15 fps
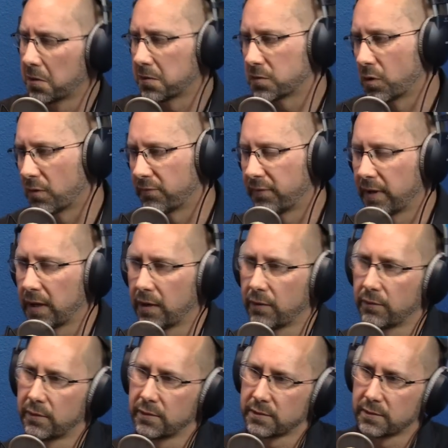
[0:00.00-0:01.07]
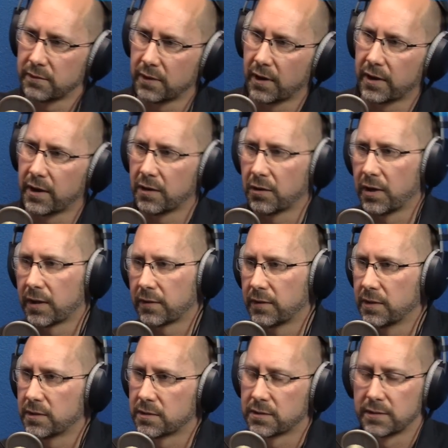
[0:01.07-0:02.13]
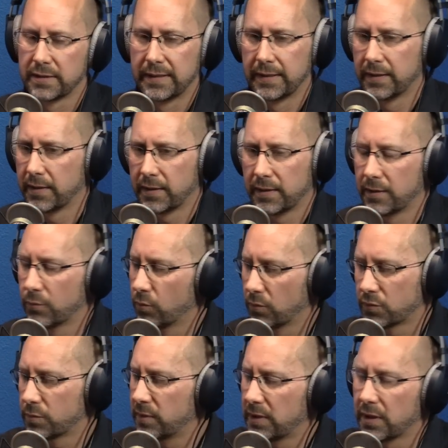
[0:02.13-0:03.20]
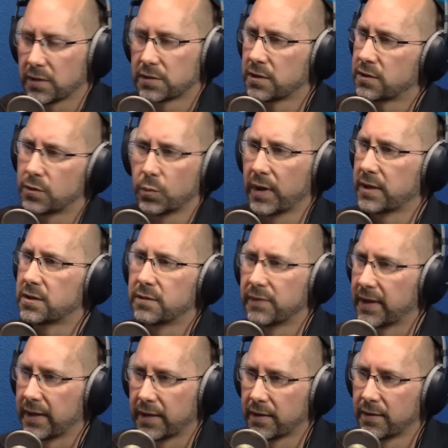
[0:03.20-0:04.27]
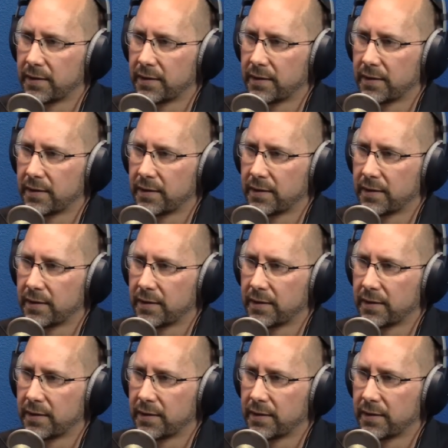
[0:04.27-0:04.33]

it's not fair, and I don't like this. Well, to me, that's just a waste of air.